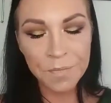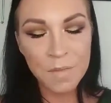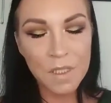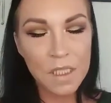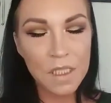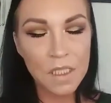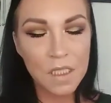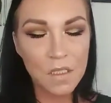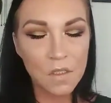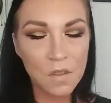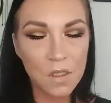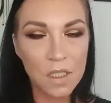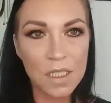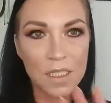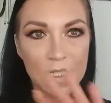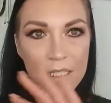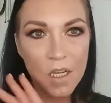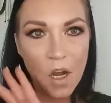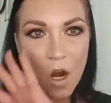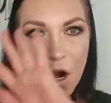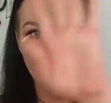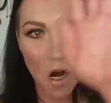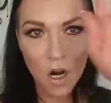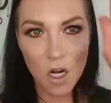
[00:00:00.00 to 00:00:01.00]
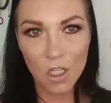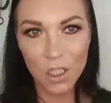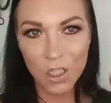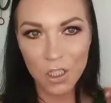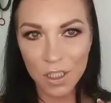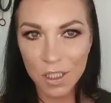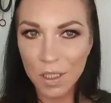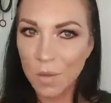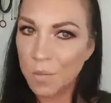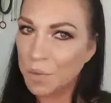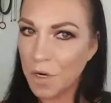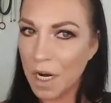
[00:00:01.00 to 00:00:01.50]
So it is
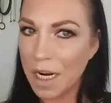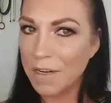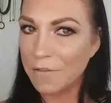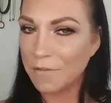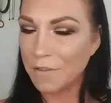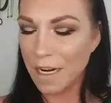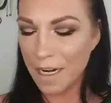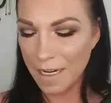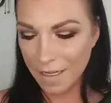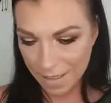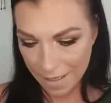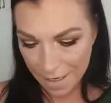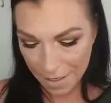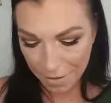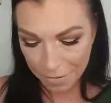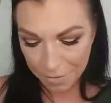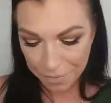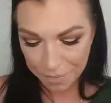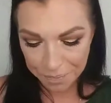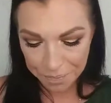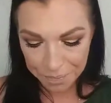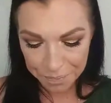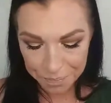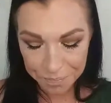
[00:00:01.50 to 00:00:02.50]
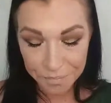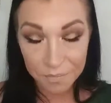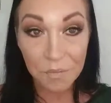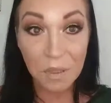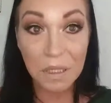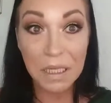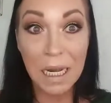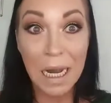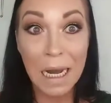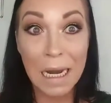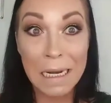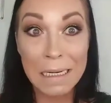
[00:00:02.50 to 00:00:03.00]
harshly bright right now,
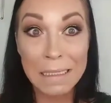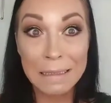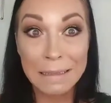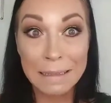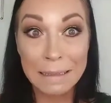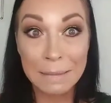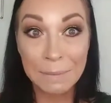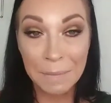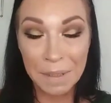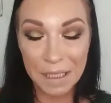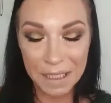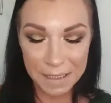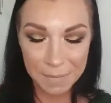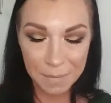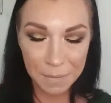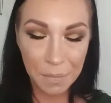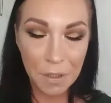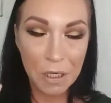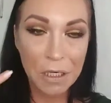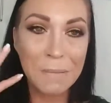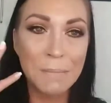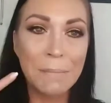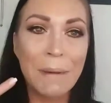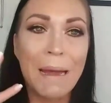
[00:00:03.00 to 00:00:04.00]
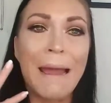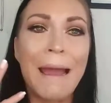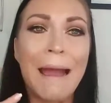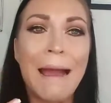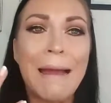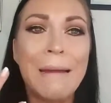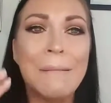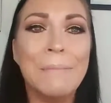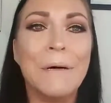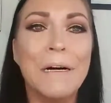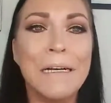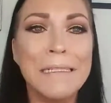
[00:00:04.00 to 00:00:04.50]
blinding me, burning my
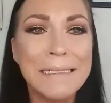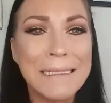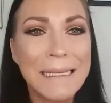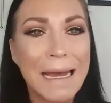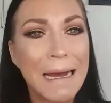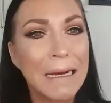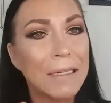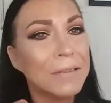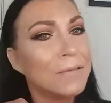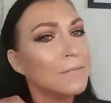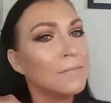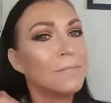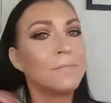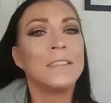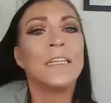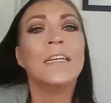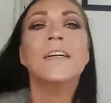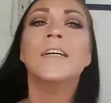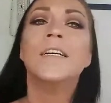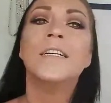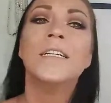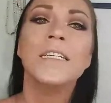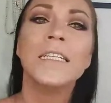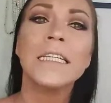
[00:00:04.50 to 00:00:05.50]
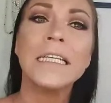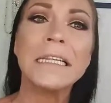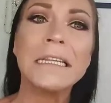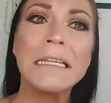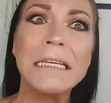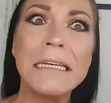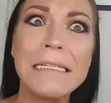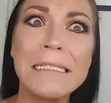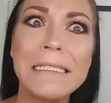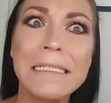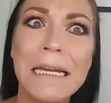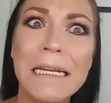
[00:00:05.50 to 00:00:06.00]
eyeballs out. The
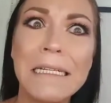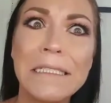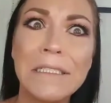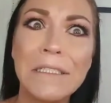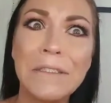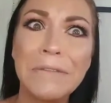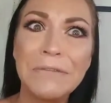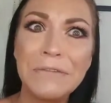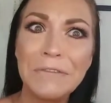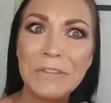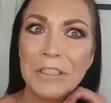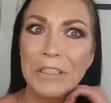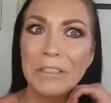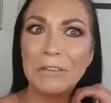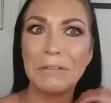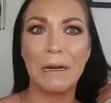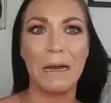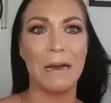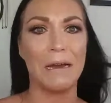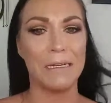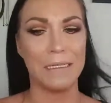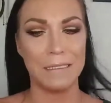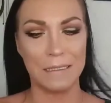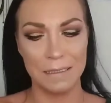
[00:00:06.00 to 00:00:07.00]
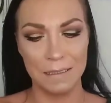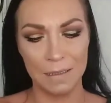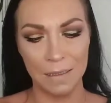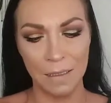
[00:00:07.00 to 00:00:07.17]
things I do for you guys.